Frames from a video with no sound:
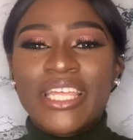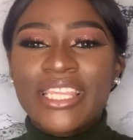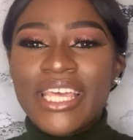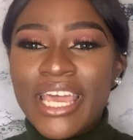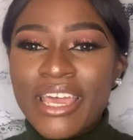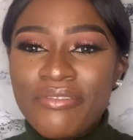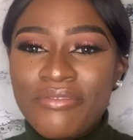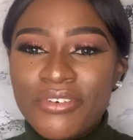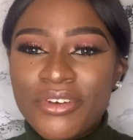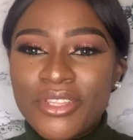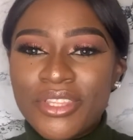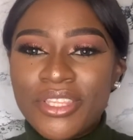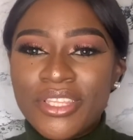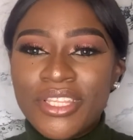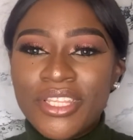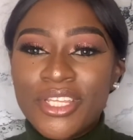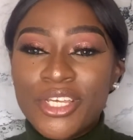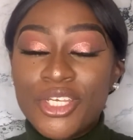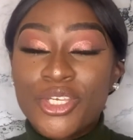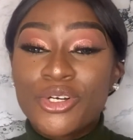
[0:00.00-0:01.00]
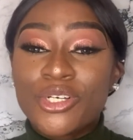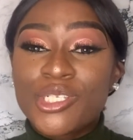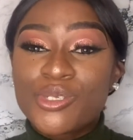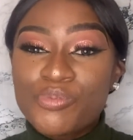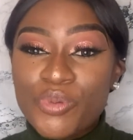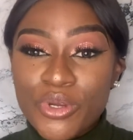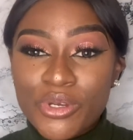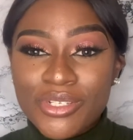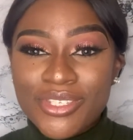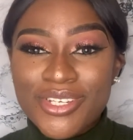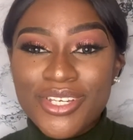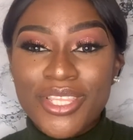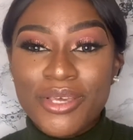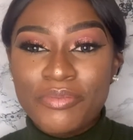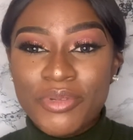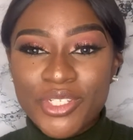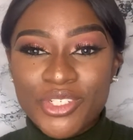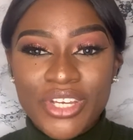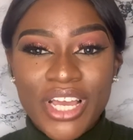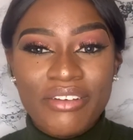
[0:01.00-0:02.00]
in heaven. Your spirit is gonna
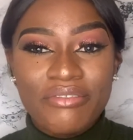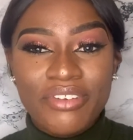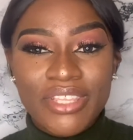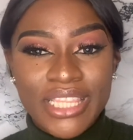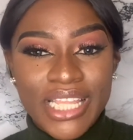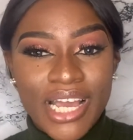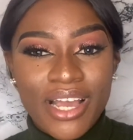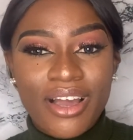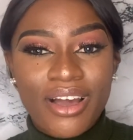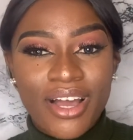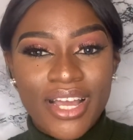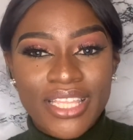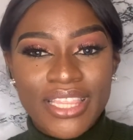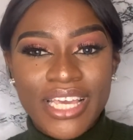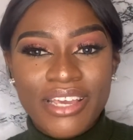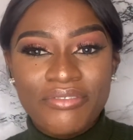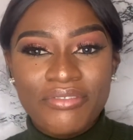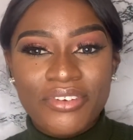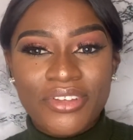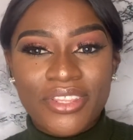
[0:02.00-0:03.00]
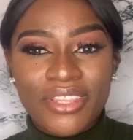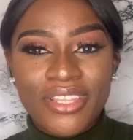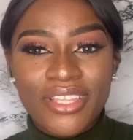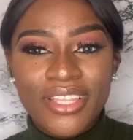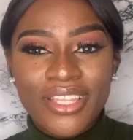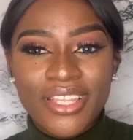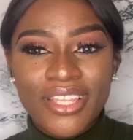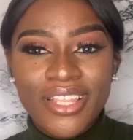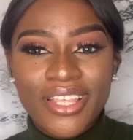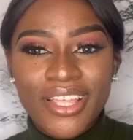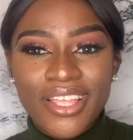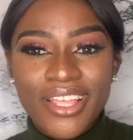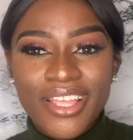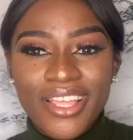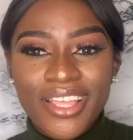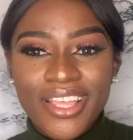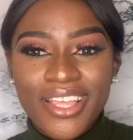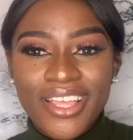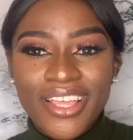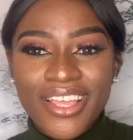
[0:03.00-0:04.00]
be driving that car in heaven.
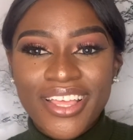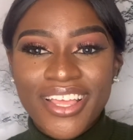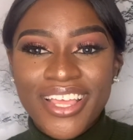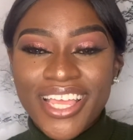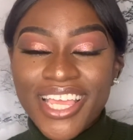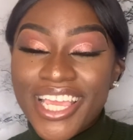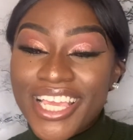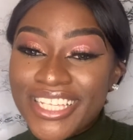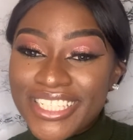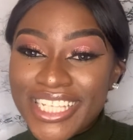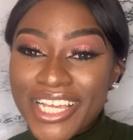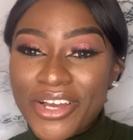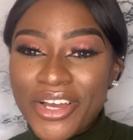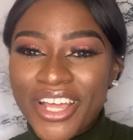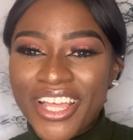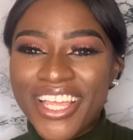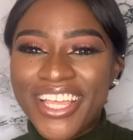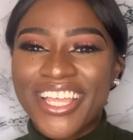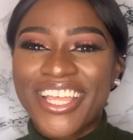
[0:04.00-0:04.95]
Is that